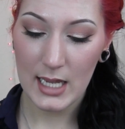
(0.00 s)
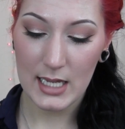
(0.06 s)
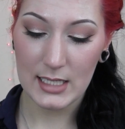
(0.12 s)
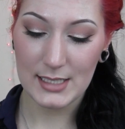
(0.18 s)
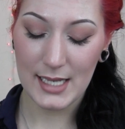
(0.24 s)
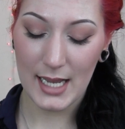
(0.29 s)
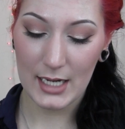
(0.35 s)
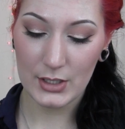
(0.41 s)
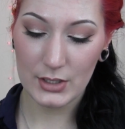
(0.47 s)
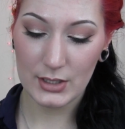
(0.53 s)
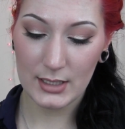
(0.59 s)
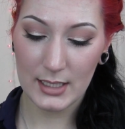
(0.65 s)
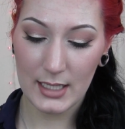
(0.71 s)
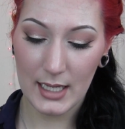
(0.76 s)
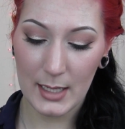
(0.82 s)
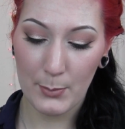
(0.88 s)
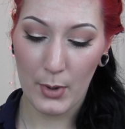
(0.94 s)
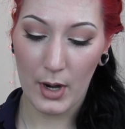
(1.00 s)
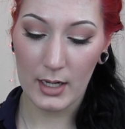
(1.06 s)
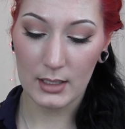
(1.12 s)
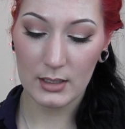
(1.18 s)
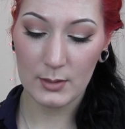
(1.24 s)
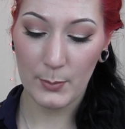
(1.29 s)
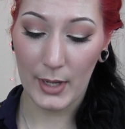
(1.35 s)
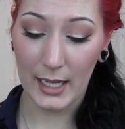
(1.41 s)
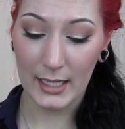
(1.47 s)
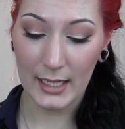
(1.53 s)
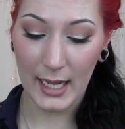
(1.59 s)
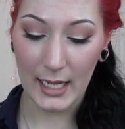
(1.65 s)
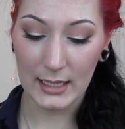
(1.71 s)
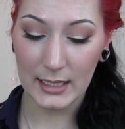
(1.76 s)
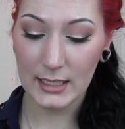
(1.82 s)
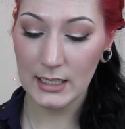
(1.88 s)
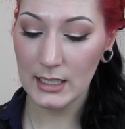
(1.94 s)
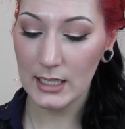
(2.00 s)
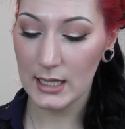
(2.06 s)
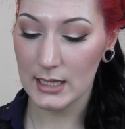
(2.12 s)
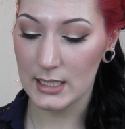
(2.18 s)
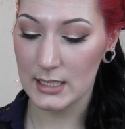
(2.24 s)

is actually a product by Cailyn.